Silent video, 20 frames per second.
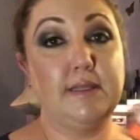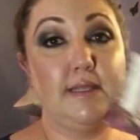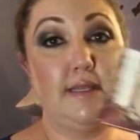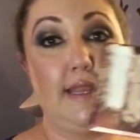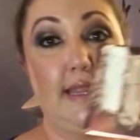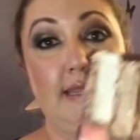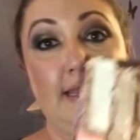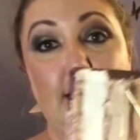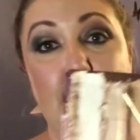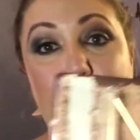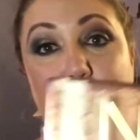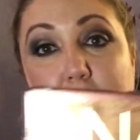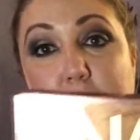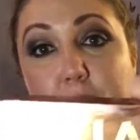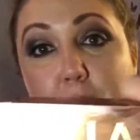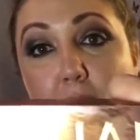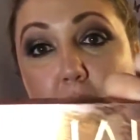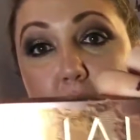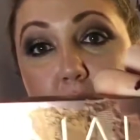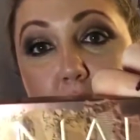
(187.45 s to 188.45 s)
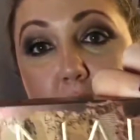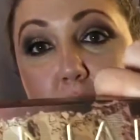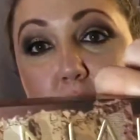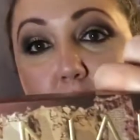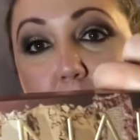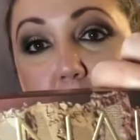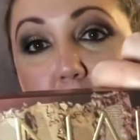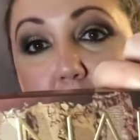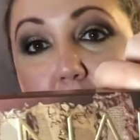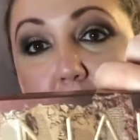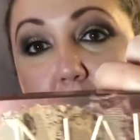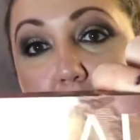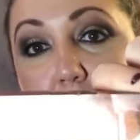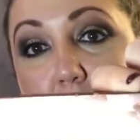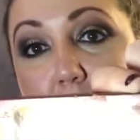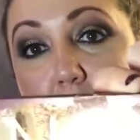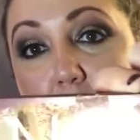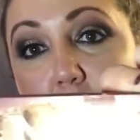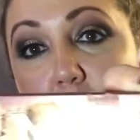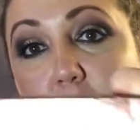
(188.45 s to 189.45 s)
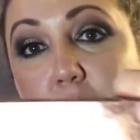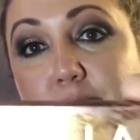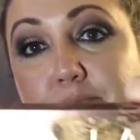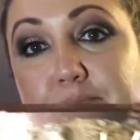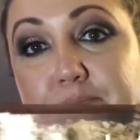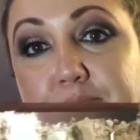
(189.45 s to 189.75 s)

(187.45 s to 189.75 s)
the Naked Heat palette. This is it here.